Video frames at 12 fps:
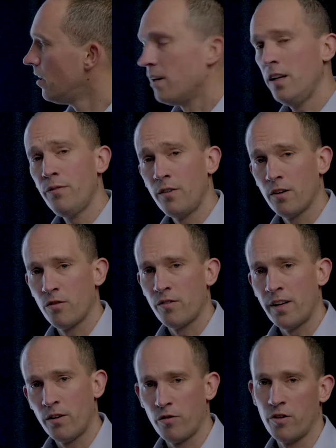Heat flux
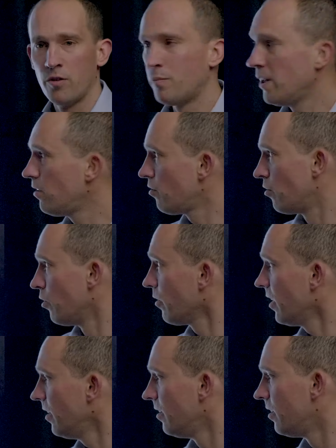tells the complete
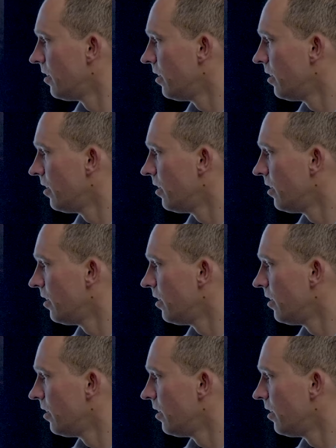story.